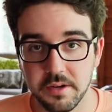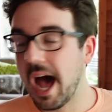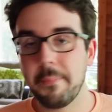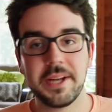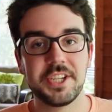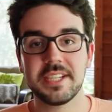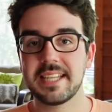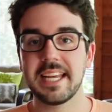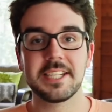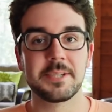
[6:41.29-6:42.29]
I'll bet you
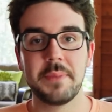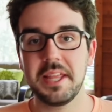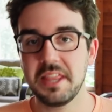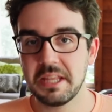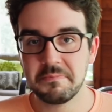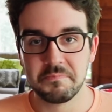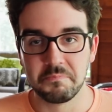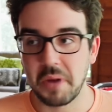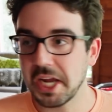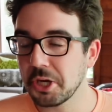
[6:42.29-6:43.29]
Zane Smith,
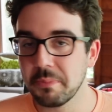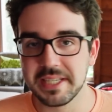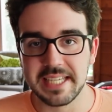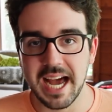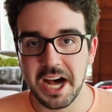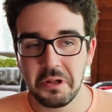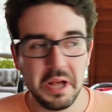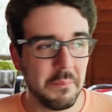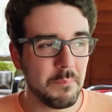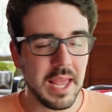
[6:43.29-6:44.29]
Michael McDowell,
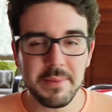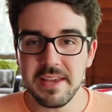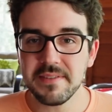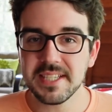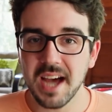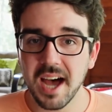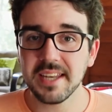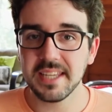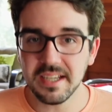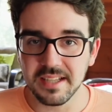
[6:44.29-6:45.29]
maybe even
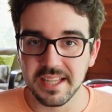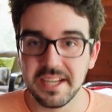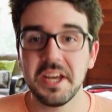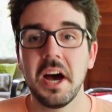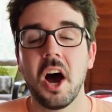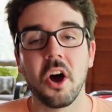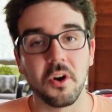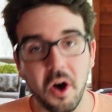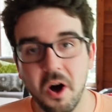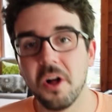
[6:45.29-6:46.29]
Todd Gilliland are
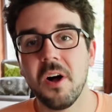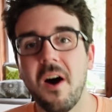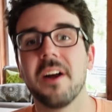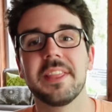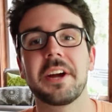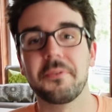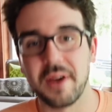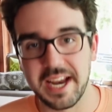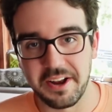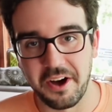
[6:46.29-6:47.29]
all on their
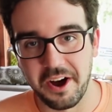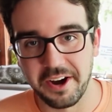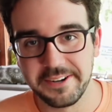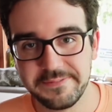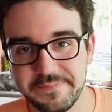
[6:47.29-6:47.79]
radar.